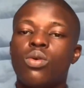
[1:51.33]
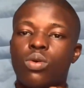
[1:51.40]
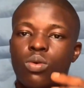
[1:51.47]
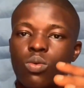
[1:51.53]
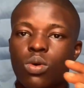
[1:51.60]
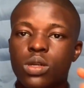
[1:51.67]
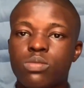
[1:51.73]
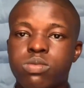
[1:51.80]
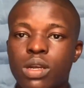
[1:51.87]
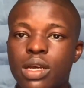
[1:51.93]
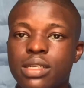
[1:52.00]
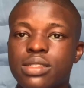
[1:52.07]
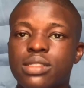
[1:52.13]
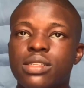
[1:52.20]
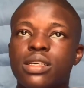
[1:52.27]

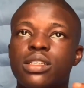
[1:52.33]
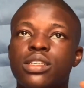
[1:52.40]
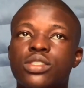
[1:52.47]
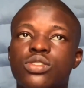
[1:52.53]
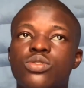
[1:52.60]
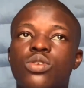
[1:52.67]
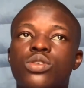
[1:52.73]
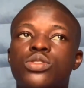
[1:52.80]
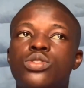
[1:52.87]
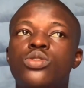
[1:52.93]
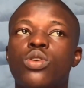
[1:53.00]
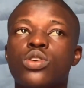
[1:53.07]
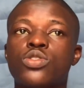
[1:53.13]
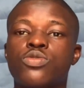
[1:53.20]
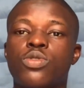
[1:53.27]
WordPress is not
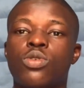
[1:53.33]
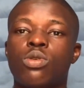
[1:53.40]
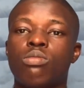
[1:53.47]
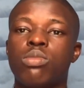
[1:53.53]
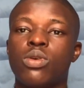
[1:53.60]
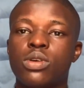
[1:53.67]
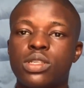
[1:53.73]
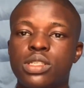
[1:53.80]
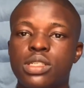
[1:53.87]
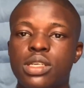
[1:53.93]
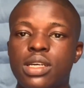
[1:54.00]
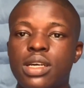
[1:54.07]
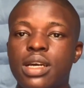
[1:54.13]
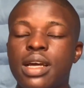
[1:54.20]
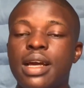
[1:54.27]
just for blogging,
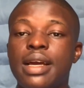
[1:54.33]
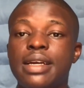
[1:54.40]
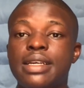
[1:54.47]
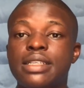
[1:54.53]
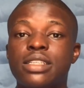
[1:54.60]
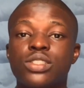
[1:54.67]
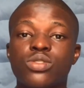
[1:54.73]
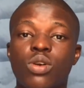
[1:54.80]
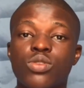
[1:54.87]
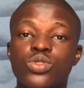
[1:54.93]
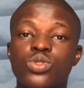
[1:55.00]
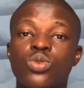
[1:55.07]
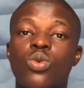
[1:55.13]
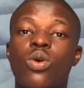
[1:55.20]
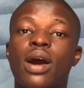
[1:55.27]
it is
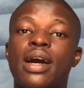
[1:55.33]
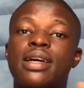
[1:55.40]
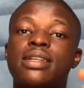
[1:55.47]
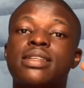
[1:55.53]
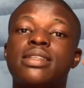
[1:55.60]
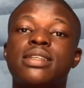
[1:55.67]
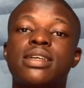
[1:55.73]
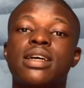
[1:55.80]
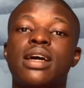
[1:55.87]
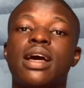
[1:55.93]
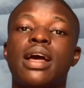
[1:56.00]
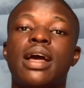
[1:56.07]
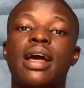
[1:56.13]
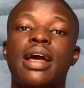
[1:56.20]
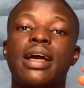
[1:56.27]
also an
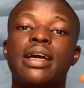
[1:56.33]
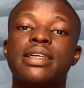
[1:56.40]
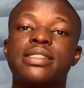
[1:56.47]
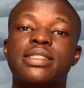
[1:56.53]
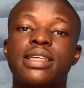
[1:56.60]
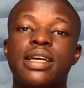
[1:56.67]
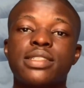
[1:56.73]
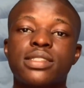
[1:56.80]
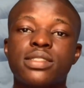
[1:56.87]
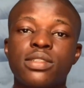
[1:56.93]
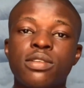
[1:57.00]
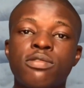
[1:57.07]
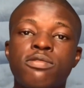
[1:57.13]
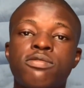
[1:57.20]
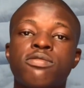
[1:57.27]

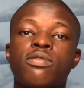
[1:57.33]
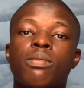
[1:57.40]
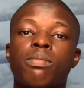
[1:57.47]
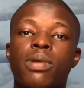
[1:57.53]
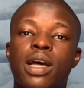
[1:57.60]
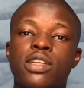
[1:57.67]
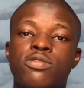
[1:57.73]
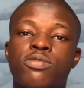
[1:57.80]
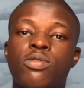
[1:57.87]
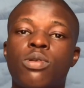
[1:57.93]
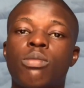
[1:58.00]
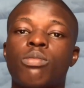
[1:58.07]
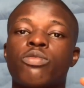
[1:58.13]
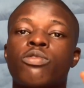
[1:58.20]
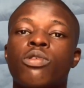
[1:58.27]
extensive platform
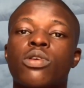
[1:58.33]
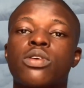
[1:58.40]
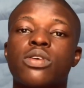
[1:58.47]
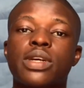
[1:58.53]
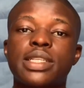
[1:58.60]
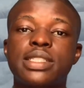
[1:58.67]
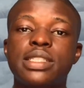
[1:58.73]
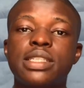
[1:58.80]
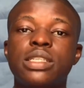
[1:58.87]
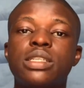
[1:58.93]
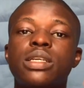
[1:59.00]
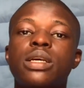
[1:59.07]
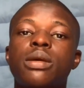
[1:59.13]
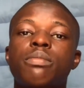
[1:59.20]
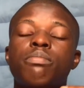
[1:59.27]
for creating
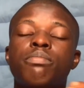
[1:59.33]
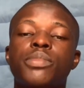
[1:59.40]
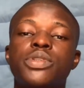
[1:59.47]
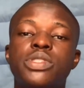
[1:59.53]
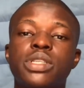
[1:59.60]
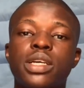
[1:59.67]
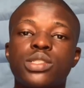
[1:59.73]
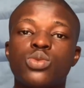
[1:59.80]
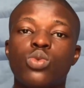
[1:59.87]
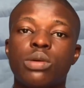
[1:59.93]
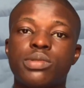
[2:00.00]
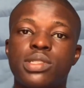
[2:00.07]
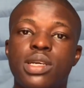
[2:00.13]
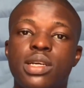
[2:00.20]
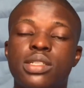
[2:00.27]
business
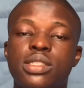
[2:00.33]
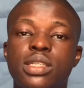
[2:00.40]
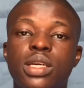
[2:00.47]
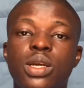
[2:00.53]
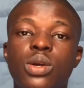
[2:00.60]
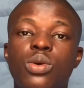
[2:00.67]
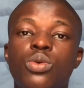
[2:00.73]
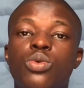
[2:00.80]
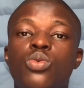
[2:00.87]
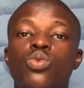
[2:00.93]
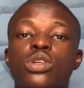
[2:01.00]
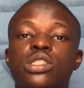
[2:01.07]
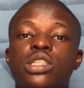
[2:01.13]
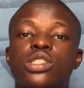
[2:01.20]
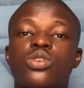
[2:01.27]
websites.
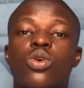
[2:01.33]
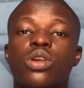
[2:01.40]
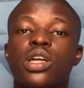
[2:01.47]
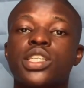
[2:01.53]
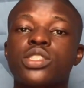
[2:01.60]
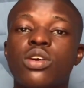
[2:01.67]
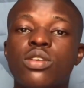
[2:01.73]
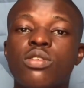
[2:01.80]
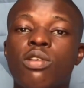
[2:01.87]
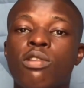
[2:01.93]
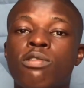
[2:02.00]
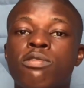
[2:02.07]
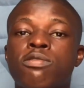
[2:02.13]
With its collection of